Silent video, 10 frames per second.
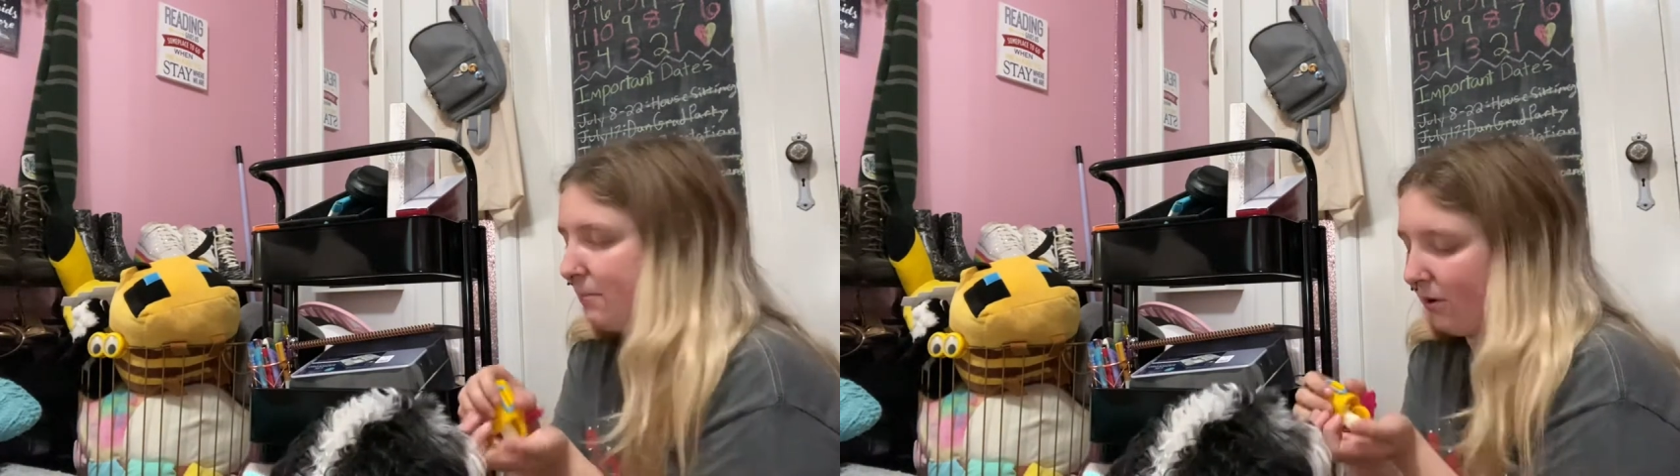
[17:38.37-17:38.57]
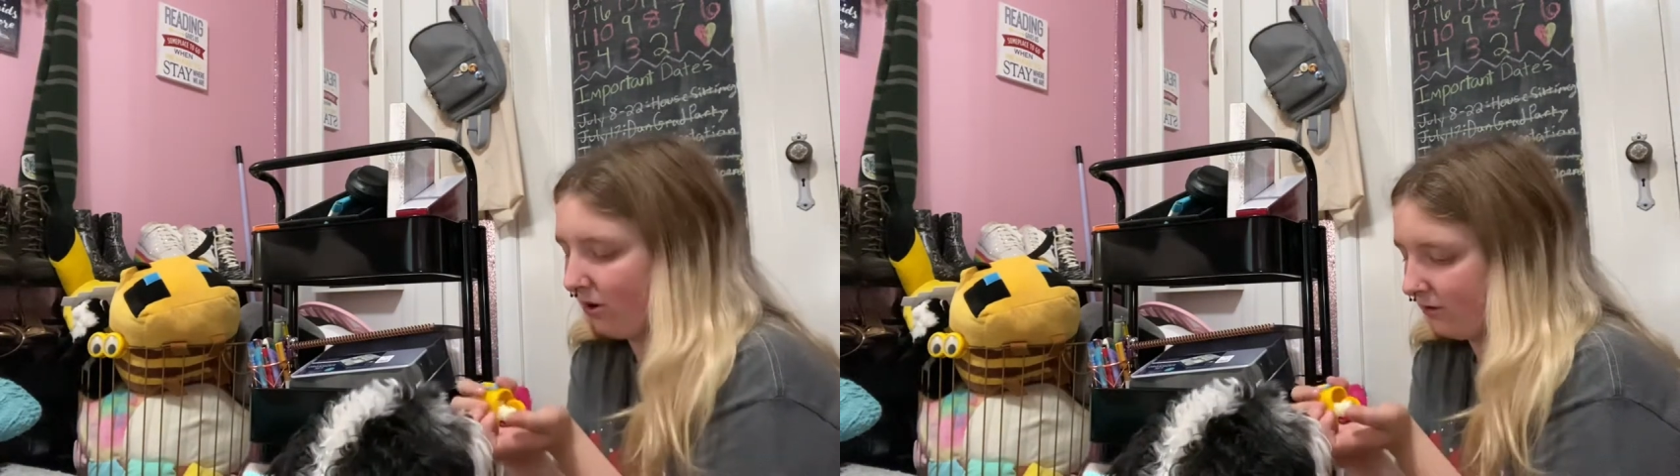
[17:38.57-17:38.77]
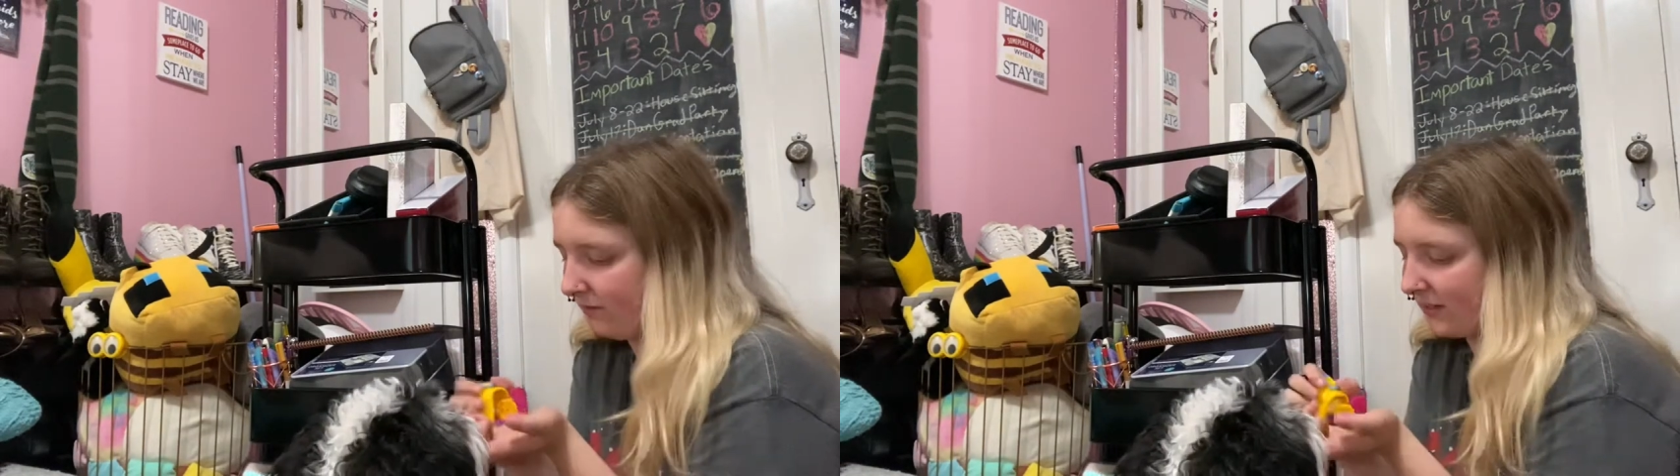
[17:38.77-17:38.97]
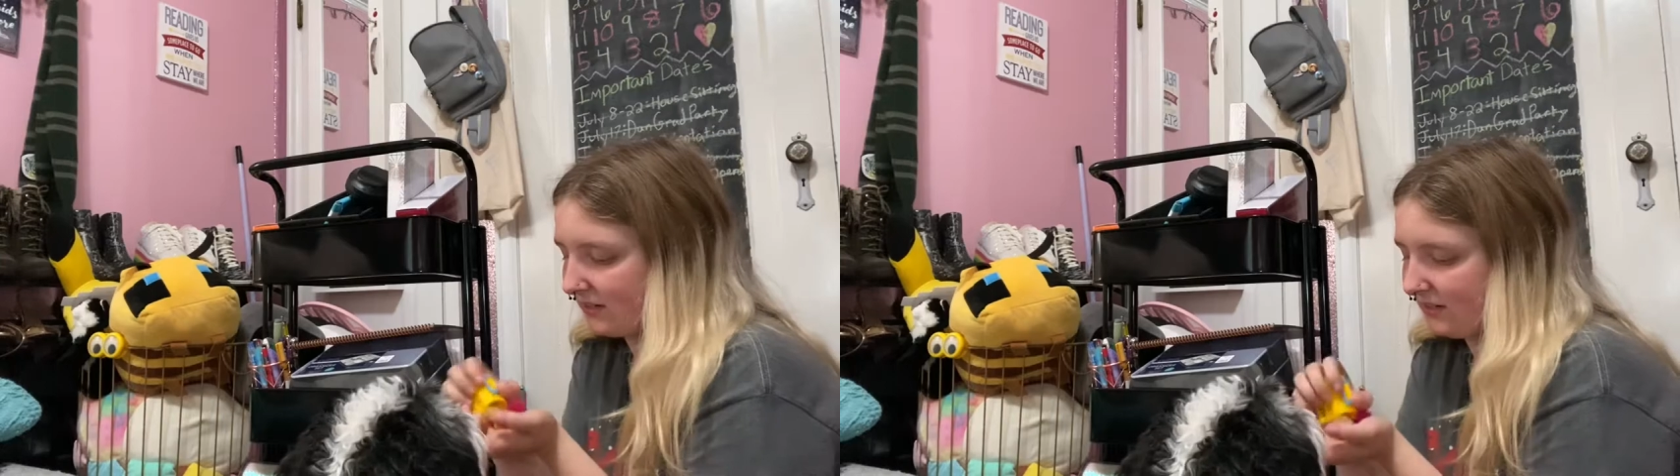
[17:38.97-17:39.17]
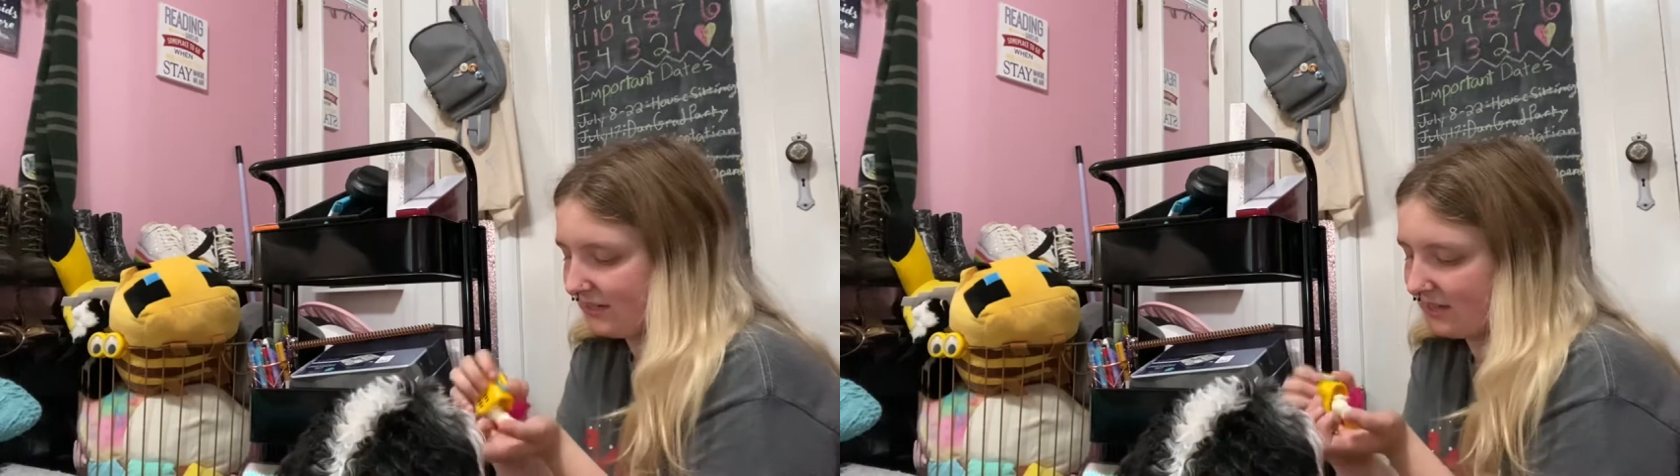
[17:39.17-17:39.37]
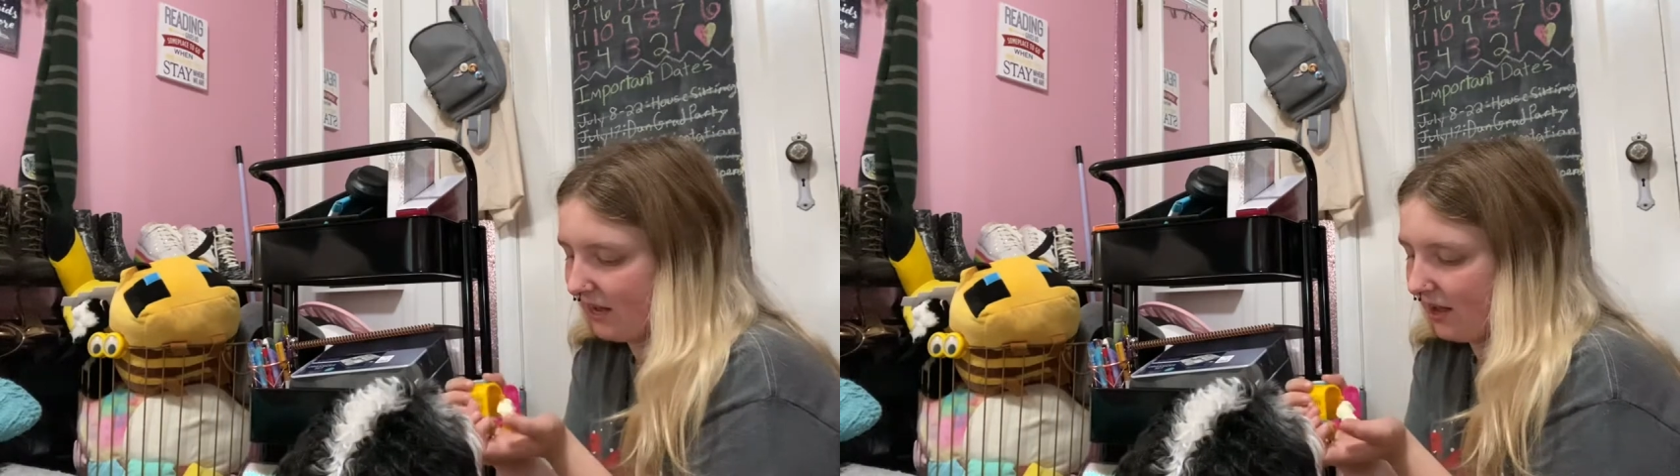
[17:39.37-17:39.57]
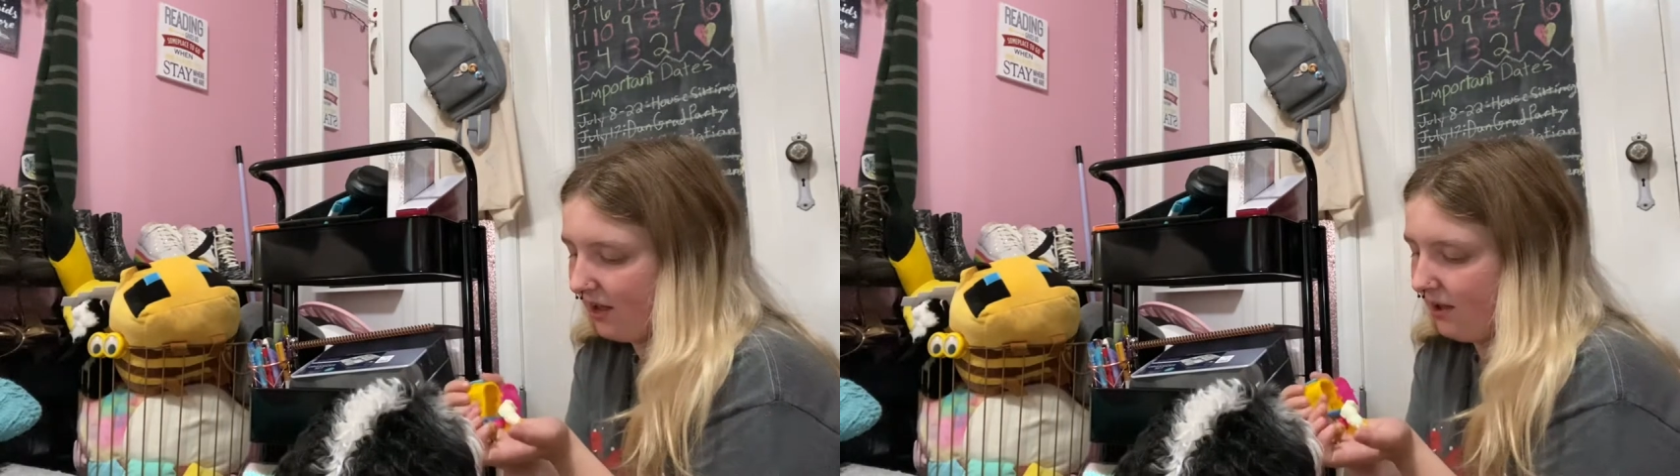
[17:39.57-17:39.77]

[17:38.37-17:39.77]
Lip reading: perfect Alyssa,